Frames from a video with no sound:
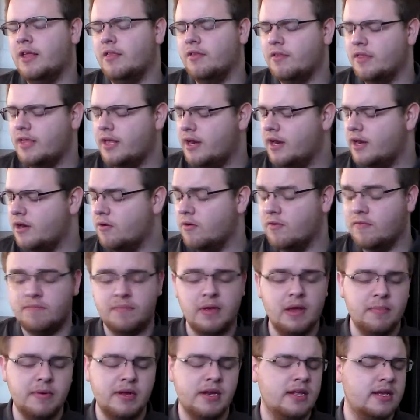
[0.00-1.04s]
either that I know of.
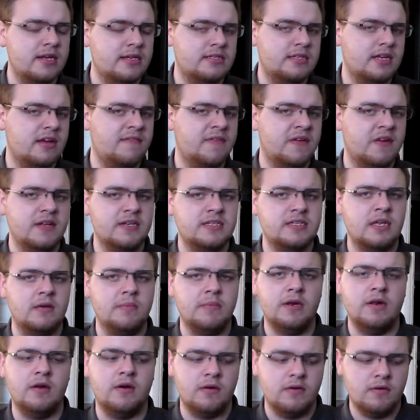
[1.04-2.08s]
Maybe it is. If it is,
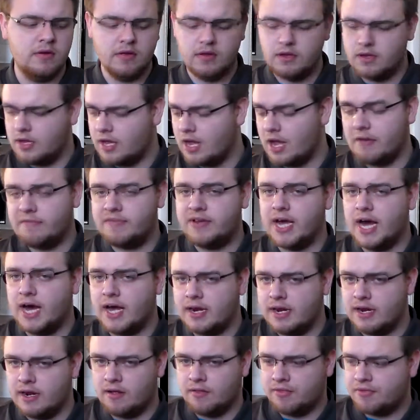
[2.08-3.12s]
let me know. I've
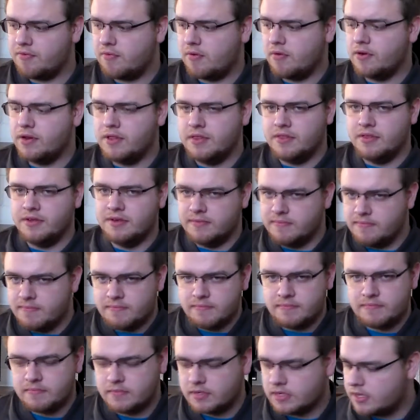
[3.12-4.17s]
got it. I'll throw it in the
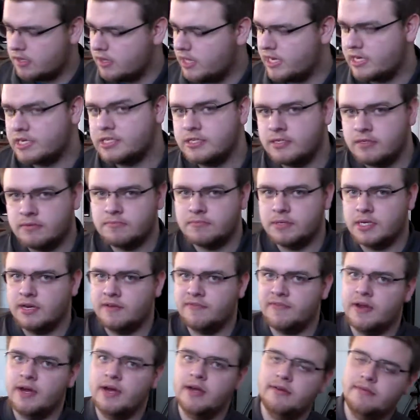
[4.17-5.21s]
collection. But
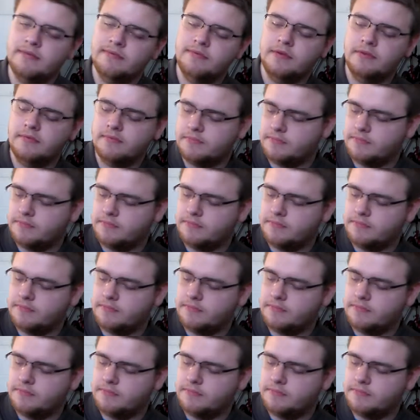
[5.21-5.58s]
if not,